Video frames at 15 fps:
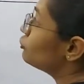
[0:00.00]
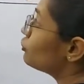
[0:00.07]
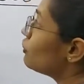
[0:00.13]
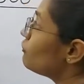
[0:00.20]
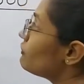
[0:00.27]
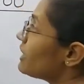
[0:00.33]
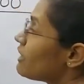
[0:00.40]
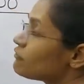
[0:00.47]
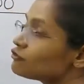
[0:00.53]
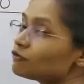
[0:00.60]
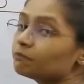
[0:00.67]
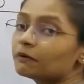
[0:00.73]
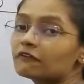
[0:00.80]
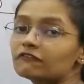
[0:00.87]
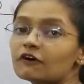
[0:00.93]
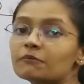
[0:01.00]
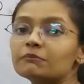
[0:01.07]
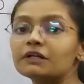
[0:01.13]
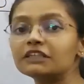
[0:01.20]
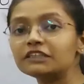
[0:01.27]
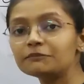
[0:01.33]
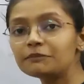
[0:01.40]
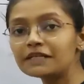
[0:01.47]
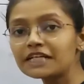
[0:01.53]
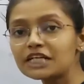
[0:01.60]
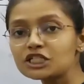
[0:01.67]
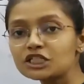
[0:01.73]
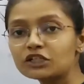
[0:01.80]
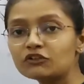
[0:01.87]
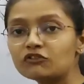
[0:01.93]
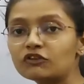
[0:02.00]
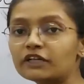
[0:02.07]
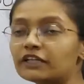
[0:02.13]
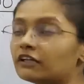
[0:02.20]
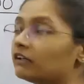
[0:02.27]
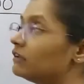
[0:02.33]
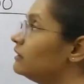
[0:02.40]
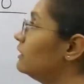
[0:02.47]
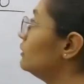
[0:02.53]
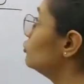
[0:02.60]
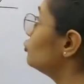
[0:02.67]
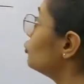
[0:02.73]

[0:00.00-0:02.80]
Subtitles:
So we have to perform multiplication over here.